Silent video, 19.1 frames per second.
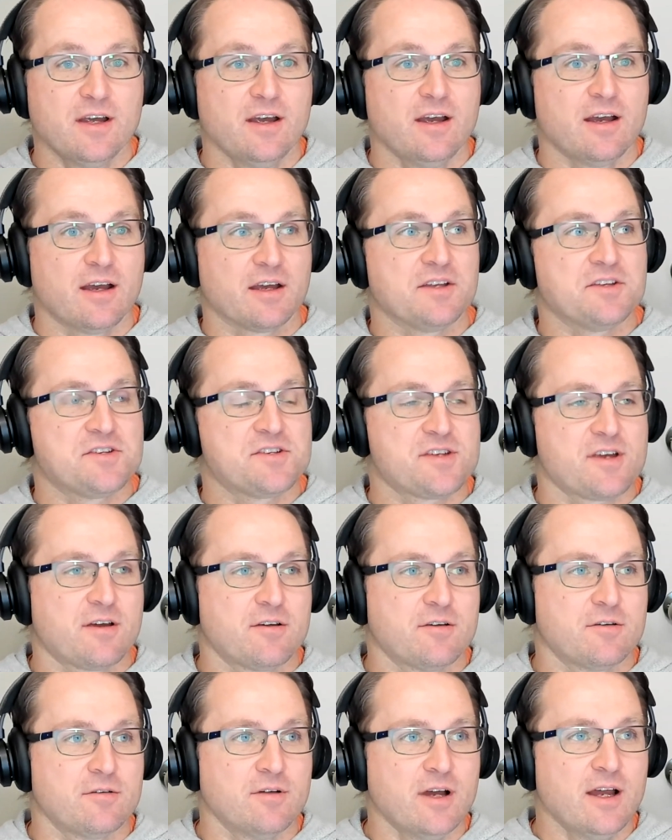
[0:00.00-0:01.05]
And
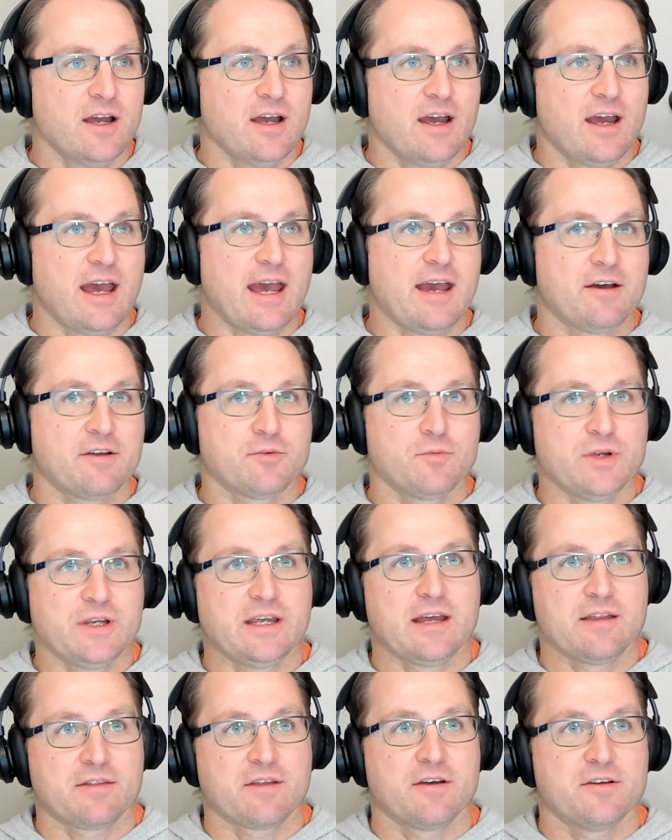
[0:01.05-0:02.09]
so how do we get
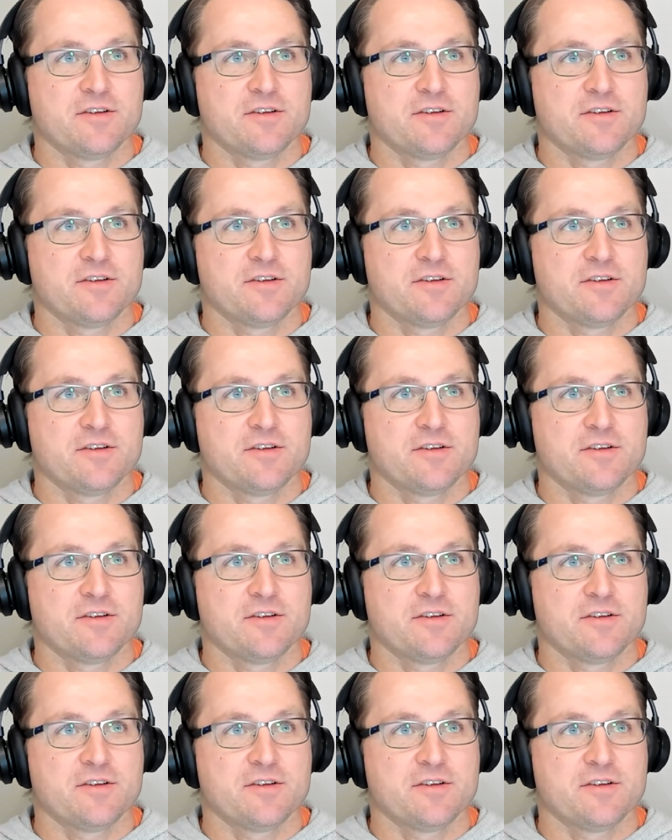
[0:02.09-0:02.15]
those